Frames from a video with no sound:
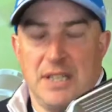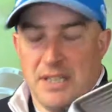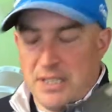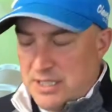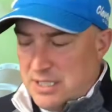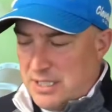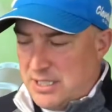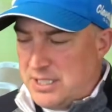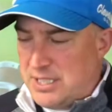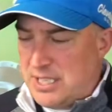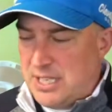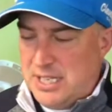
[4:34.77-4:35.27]

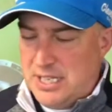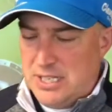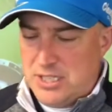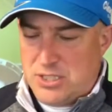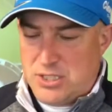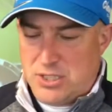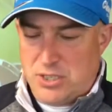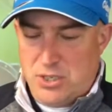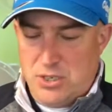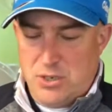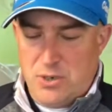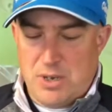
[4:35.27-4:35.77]
The
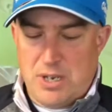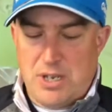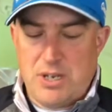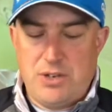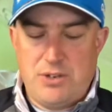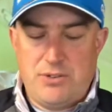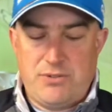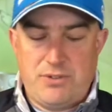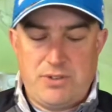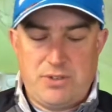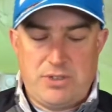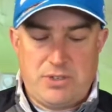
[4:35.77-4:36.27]

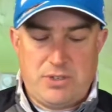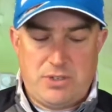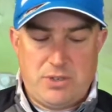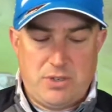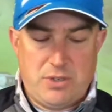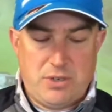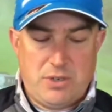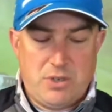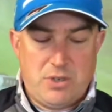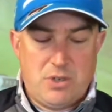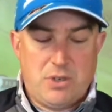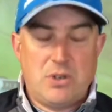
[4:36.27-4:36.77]
T200,
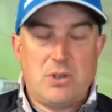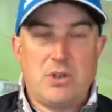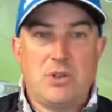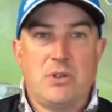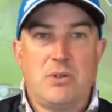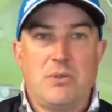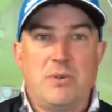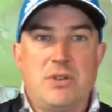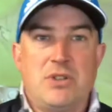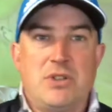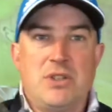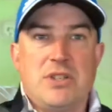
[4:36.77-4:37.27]

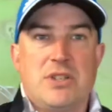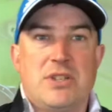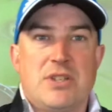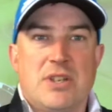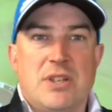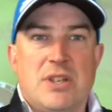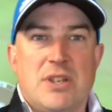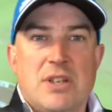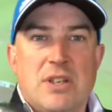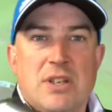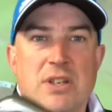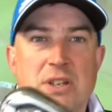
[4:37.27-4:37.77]
which is
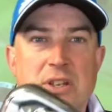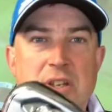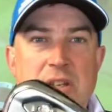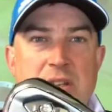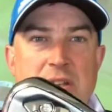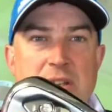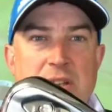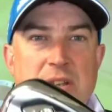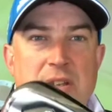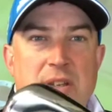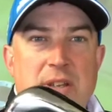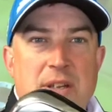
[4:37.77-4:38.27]

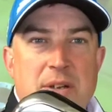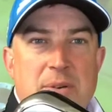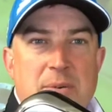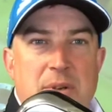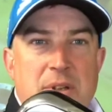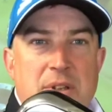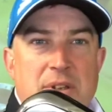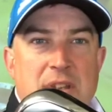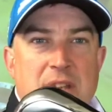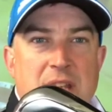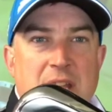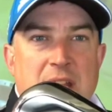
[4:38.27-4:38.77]
that
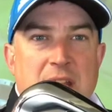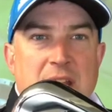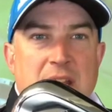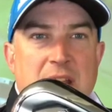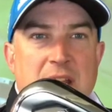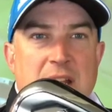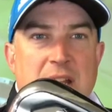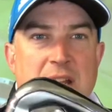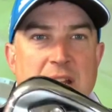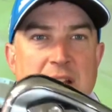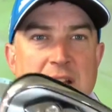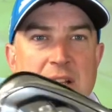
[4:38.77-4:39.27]
one there.
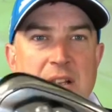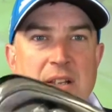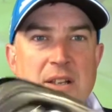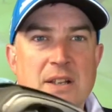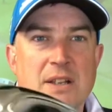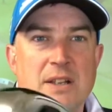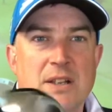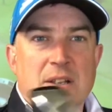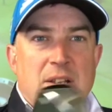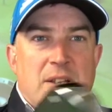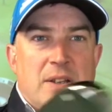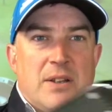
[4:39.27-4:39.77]

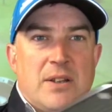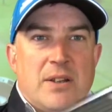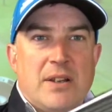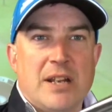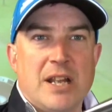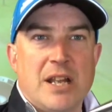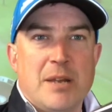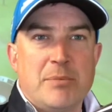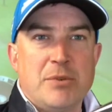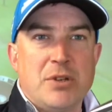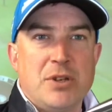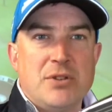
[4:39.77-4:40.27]
Look at
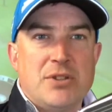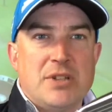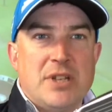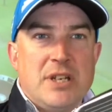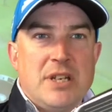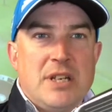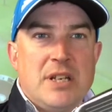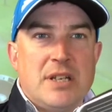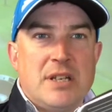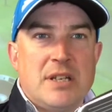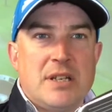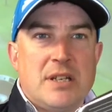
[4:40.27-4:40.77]
that
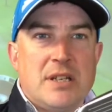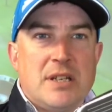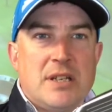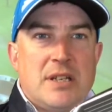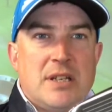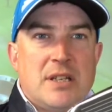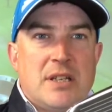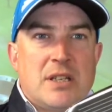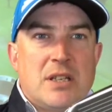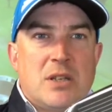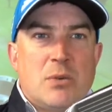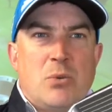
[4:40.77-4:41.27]
beauty.
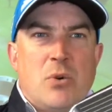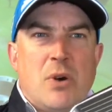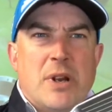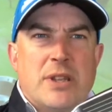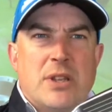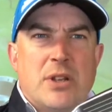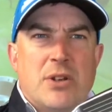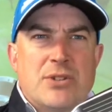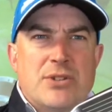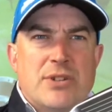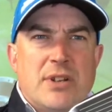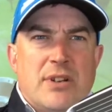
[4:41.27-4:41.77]
White
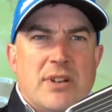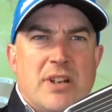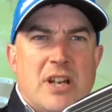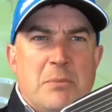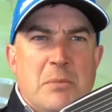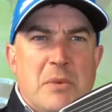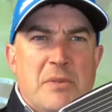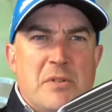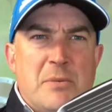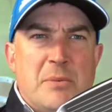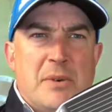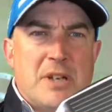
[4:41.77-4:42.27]
dots don't come
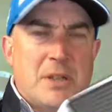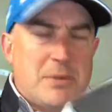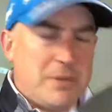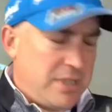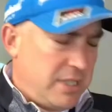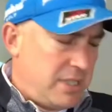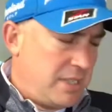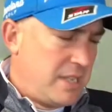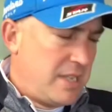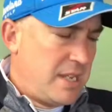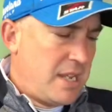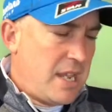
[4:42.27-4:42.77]
with it, by the
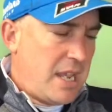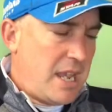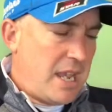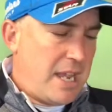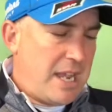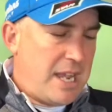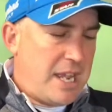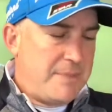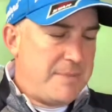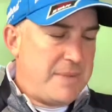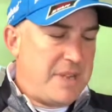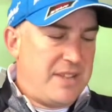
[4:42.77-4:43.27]
way.
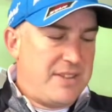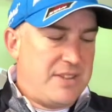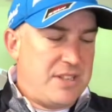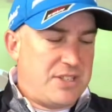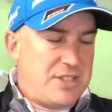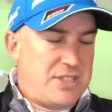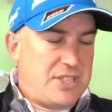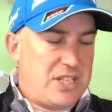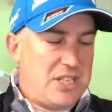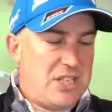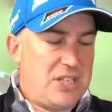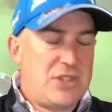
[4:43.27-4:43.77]
And the
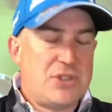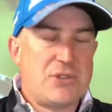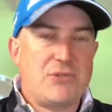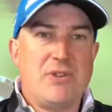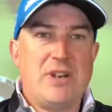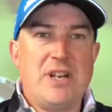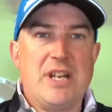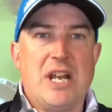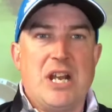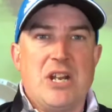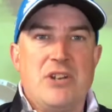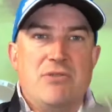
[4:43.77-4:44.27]

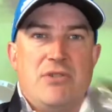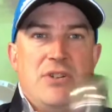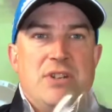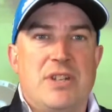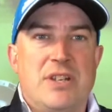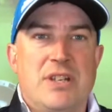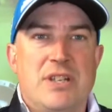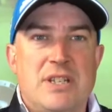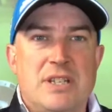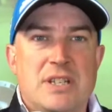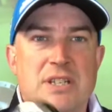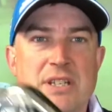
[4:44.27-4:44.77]
T300,
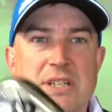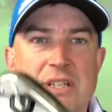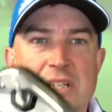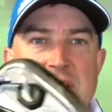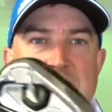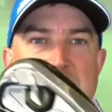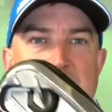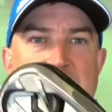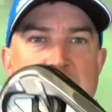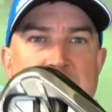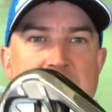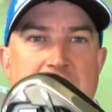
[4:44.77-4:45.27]

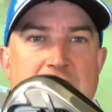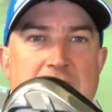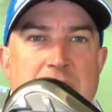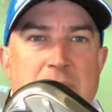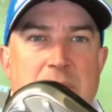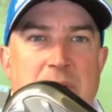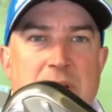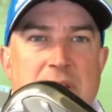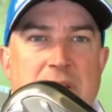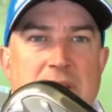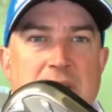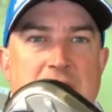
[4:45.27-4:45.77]
that
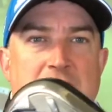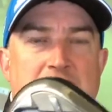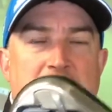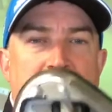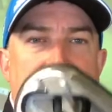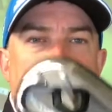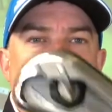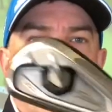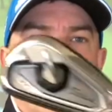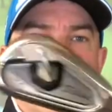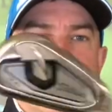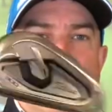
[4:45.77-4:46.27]
one there.